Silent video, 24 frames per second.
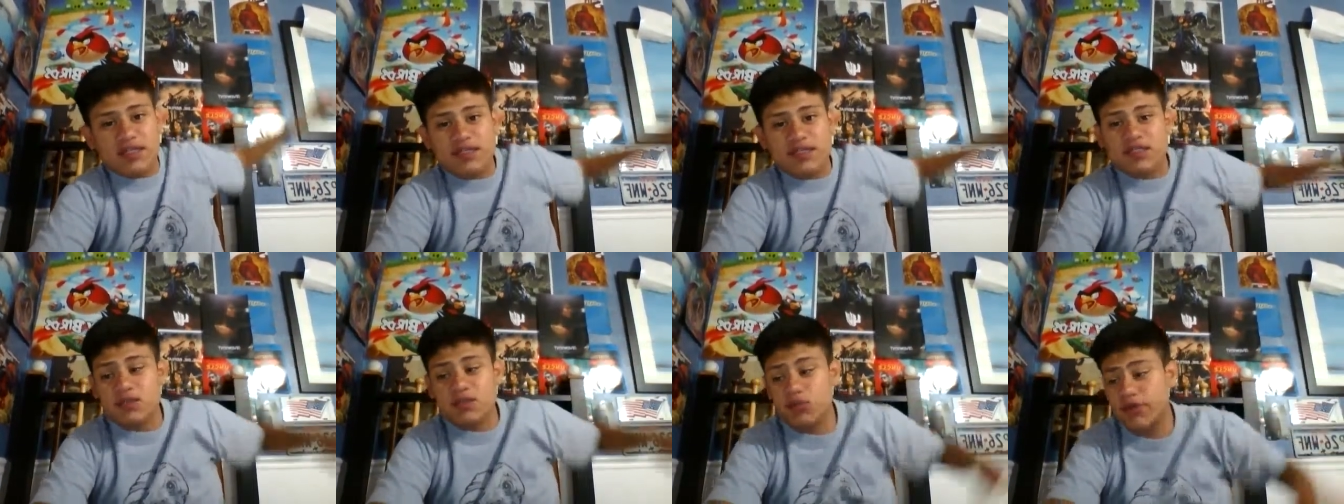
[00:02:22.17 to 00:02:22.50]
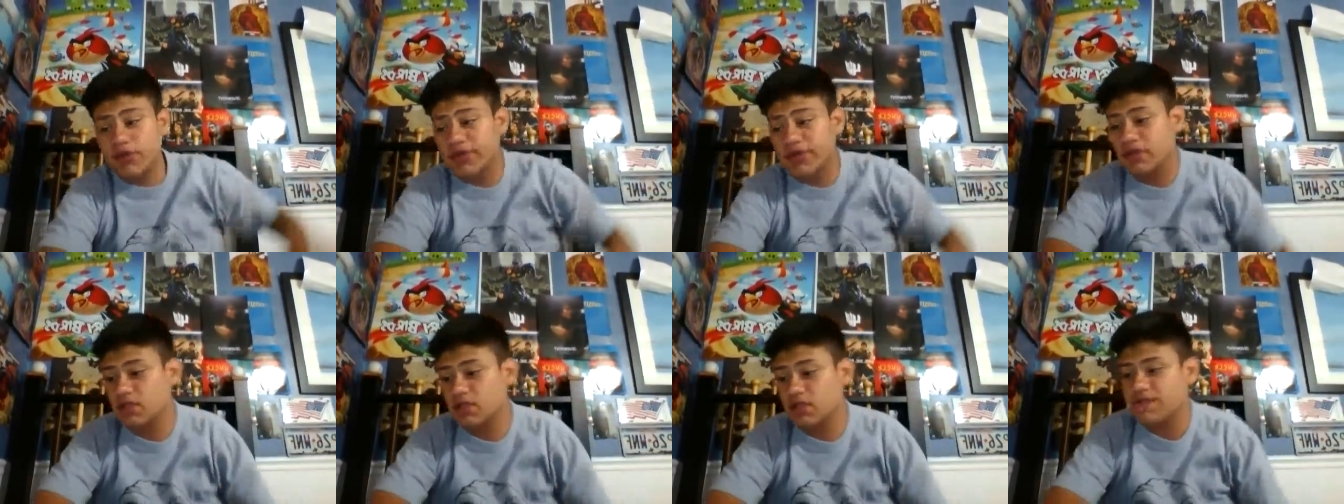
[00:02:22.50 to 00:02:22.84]
It's
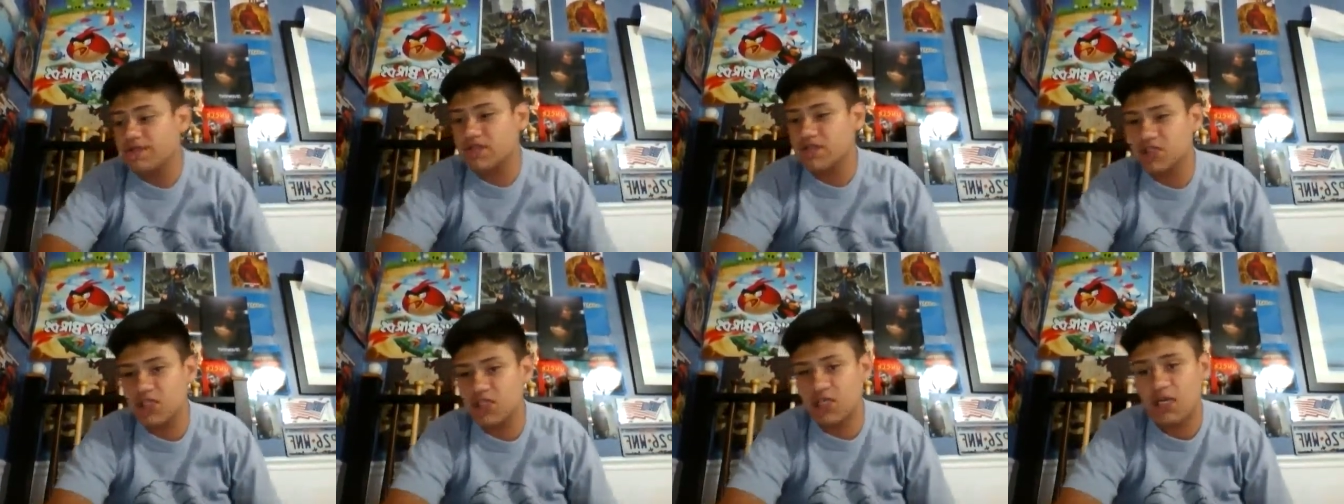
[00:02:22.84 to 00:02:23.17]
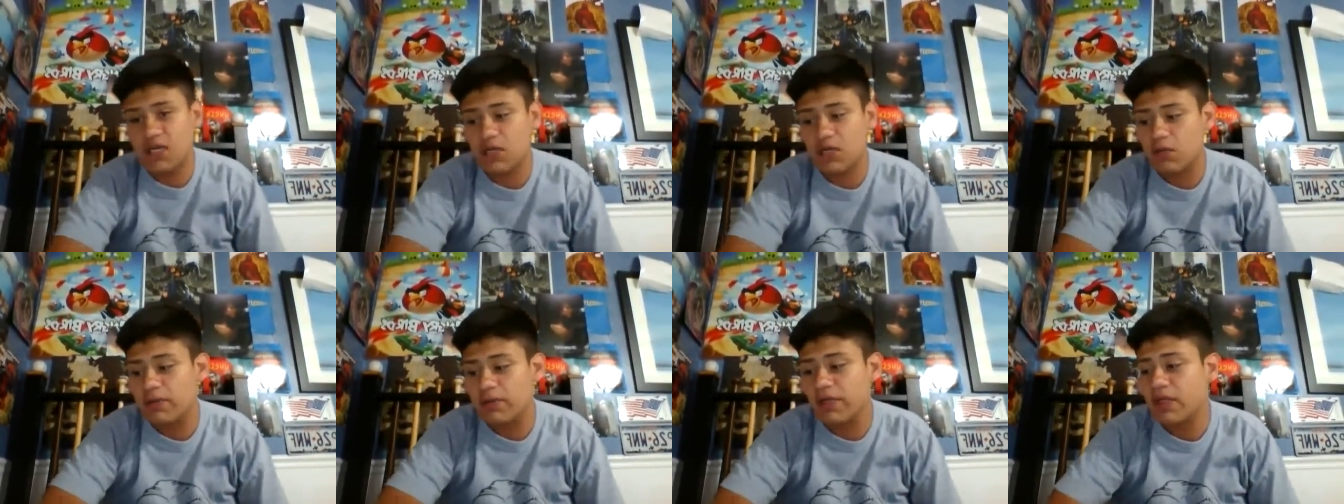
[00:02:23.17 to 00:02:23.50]
annoying the living shit
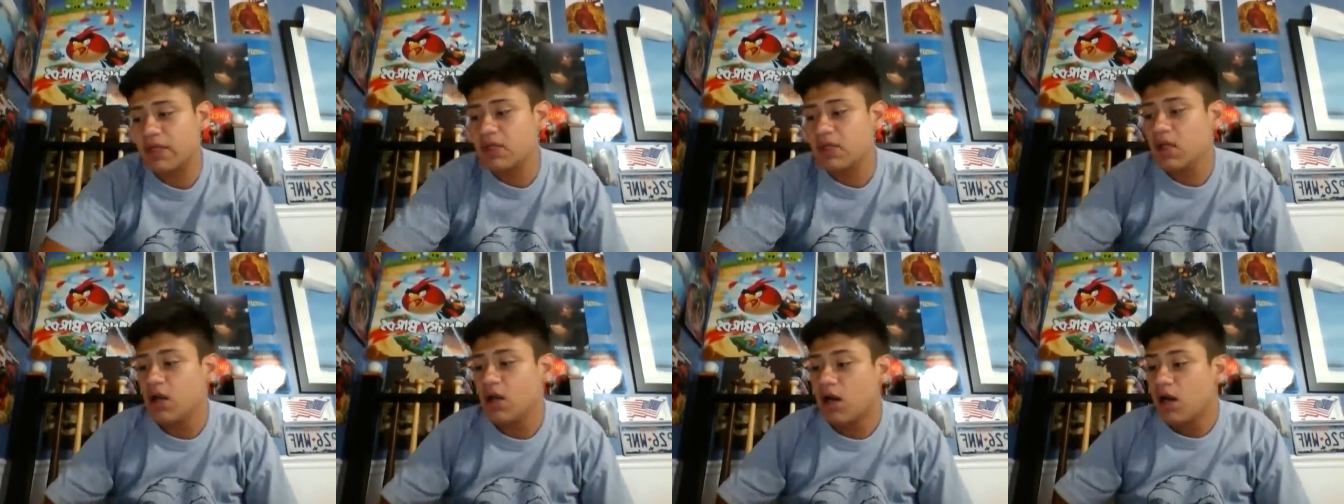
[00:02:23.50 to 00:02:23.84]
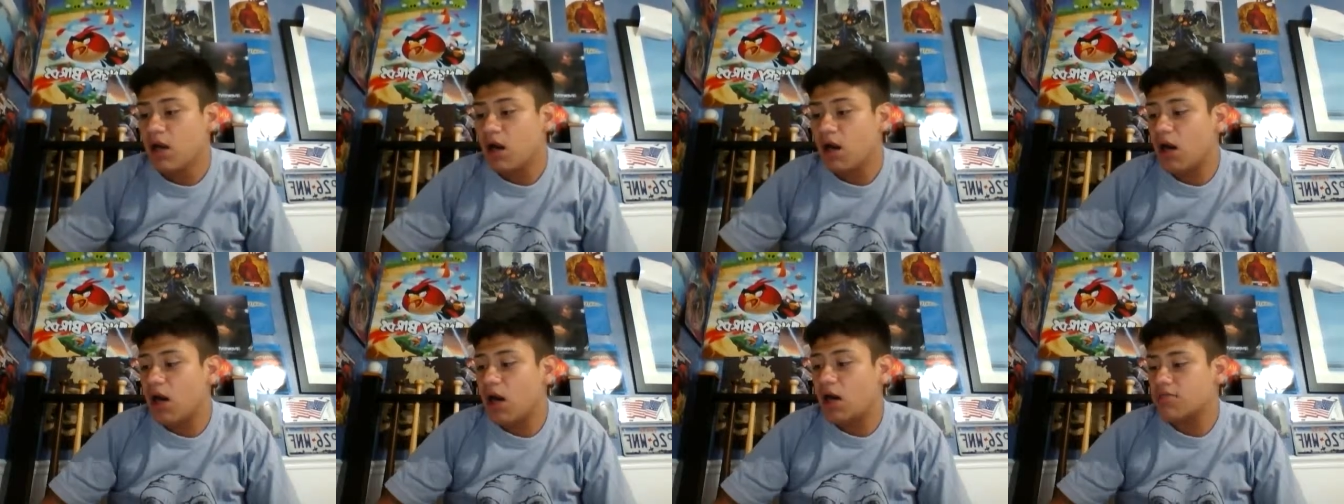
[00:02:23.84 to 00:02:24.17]
out of me.
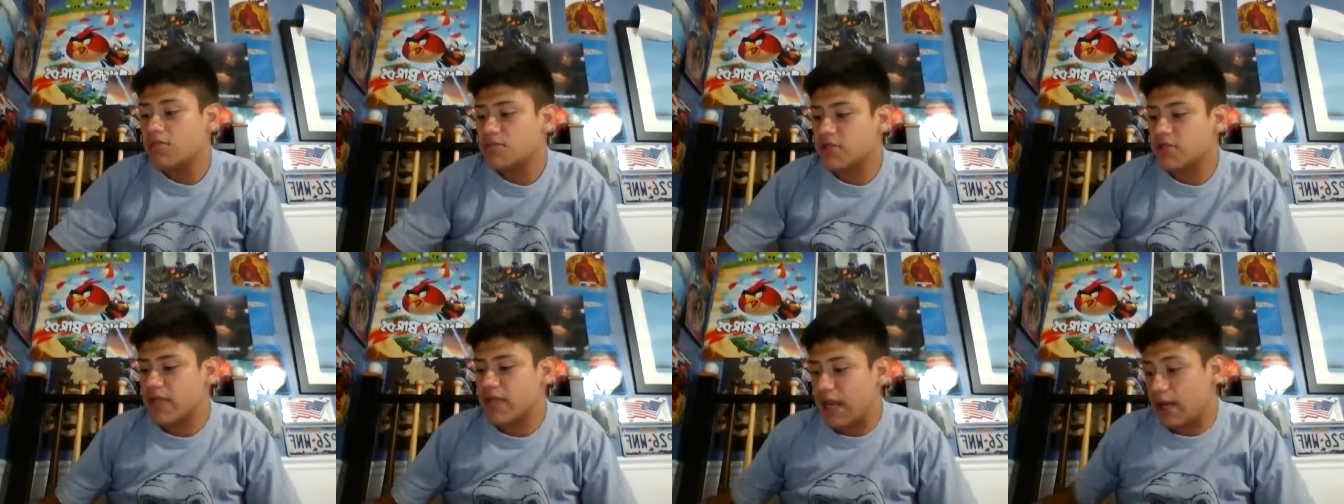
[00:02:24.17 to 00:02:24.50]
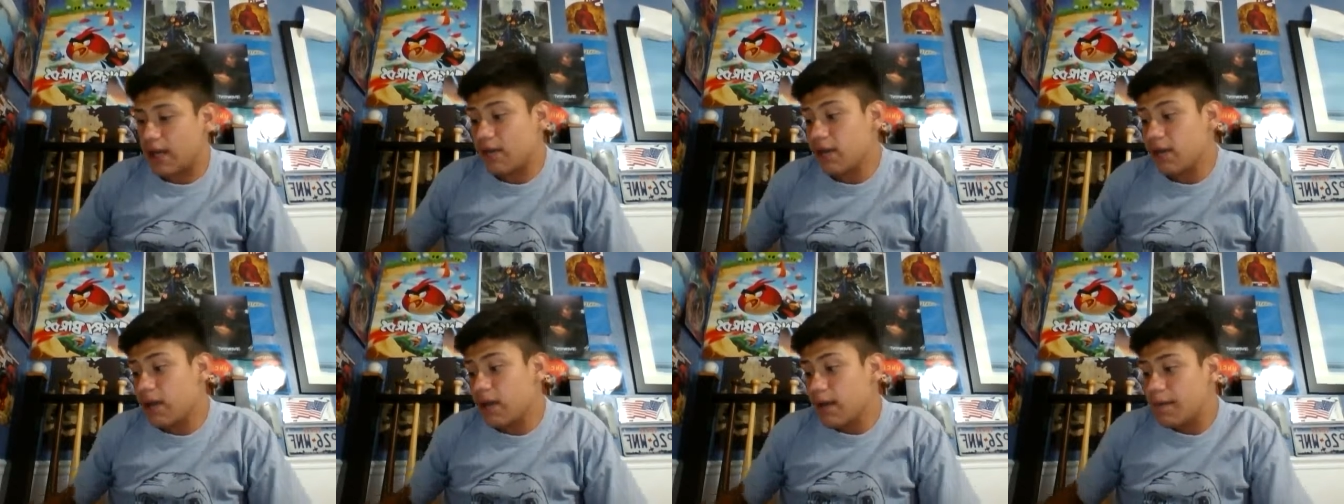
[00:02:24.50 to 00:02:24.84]
Um, so yeah,